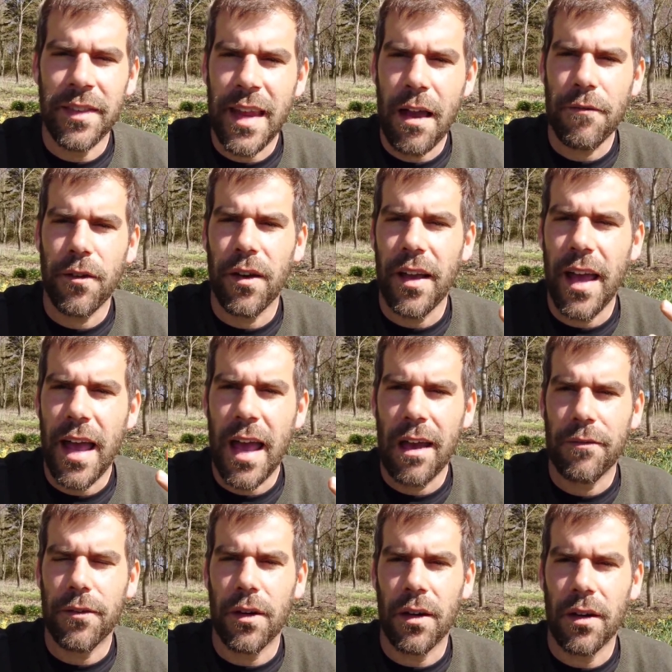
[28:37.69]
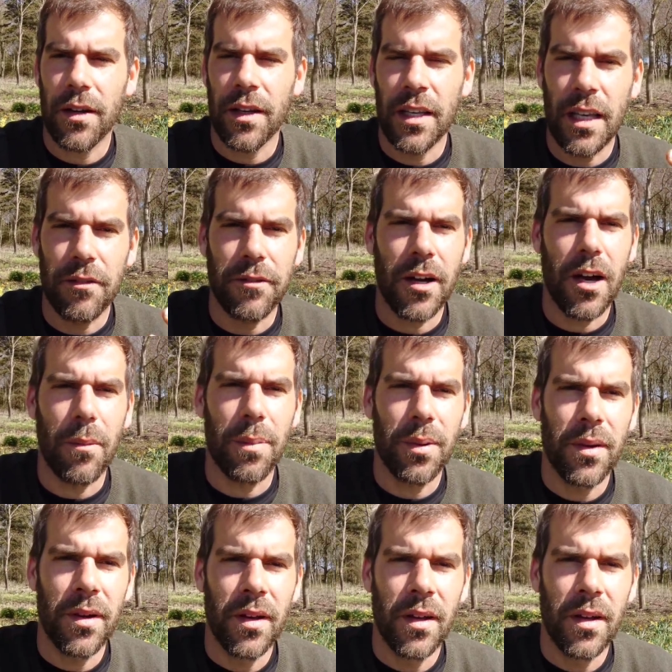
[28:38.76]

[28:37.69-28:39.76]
Never ever give up.